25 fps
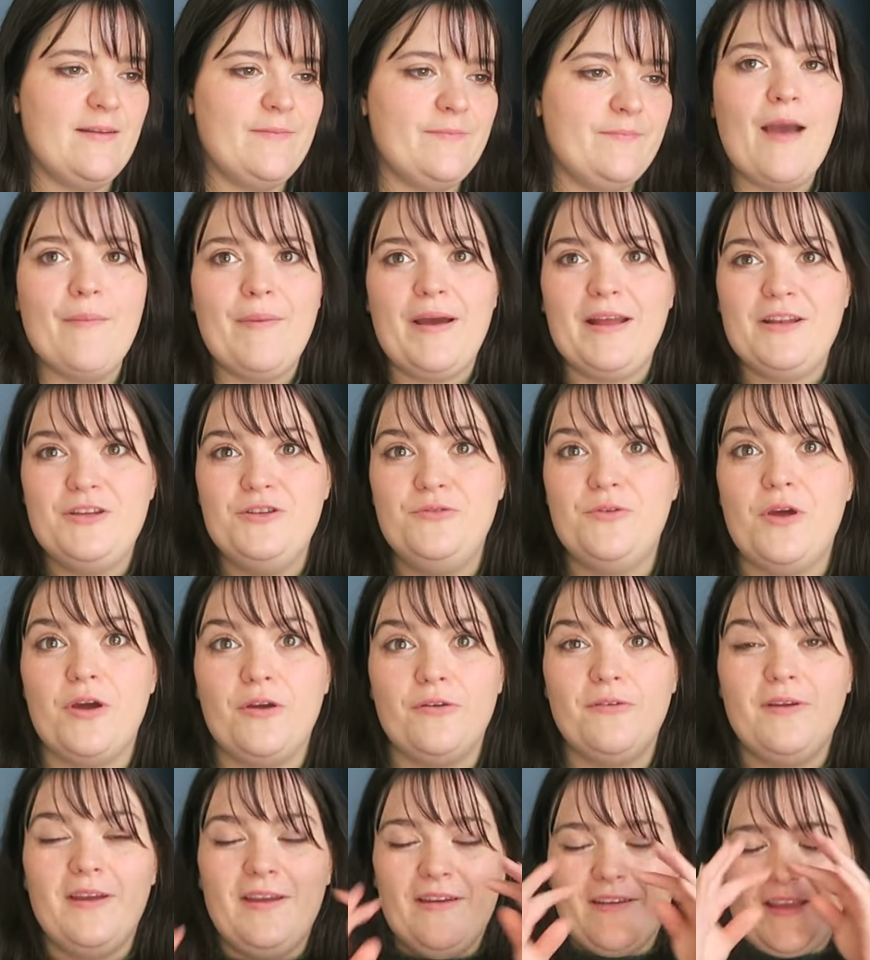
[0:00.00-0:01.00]
And you know,
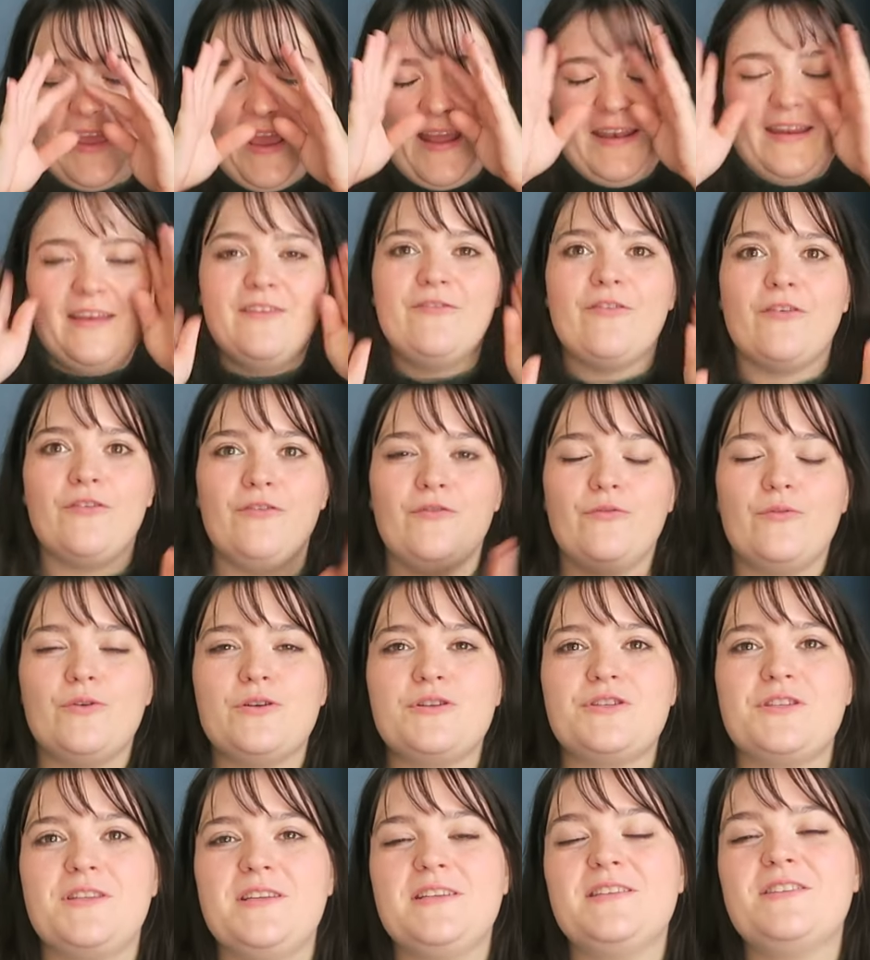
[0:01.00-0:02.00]
again, if I've
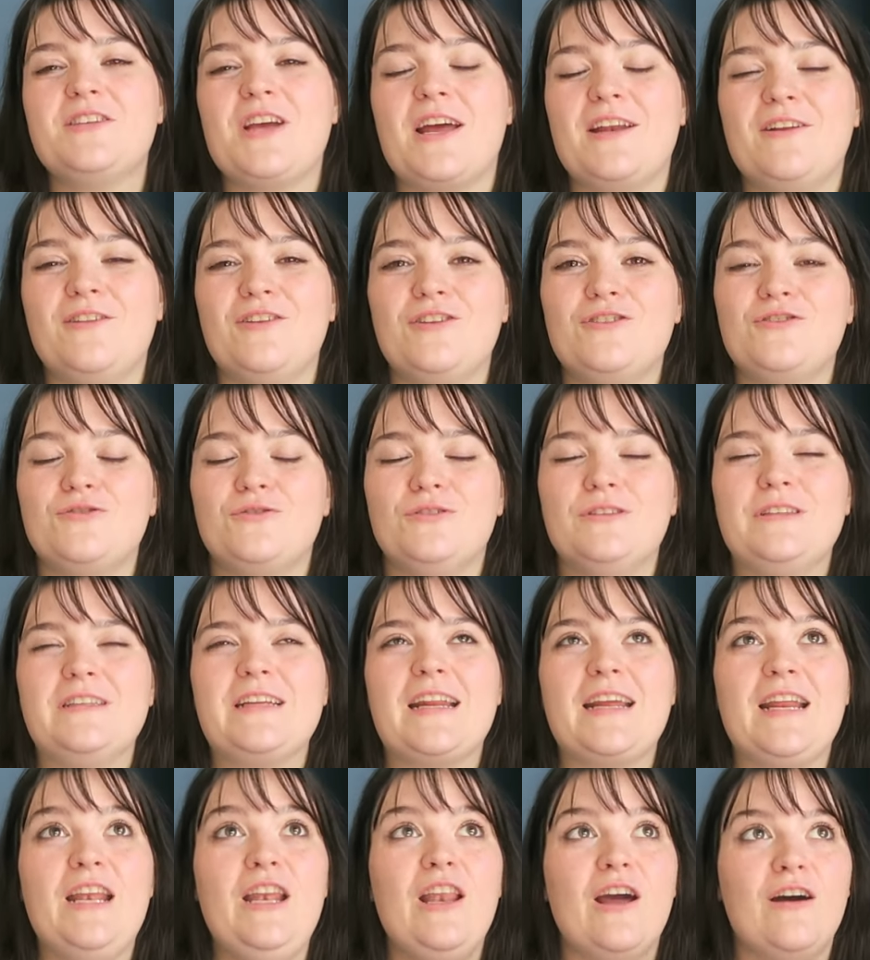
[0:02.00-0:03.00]
watched this channel at all,
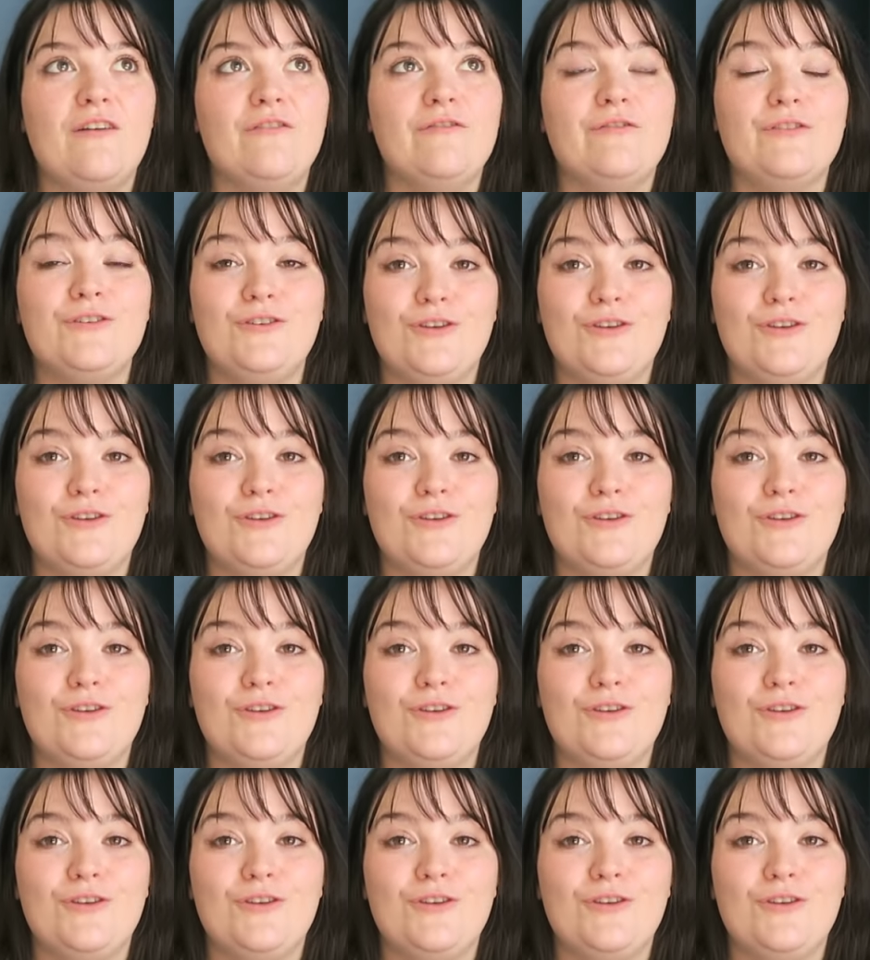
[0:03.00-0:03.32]
that I love